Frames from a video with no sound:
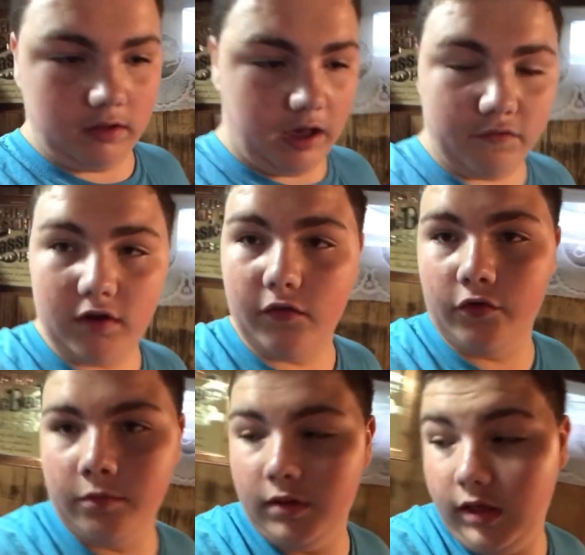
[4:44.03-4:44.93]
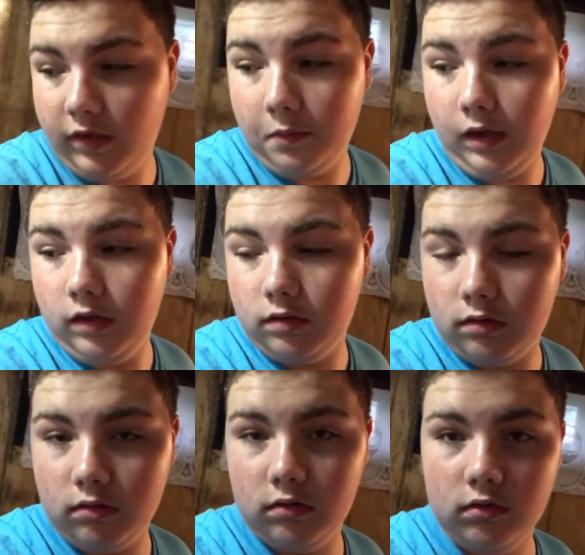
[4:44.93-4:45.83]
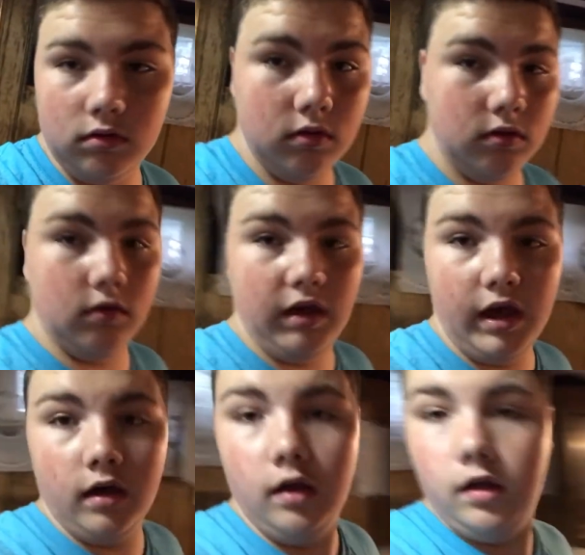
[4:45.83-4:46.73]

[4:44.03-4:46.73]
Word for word: have enough room in this space. So yeah,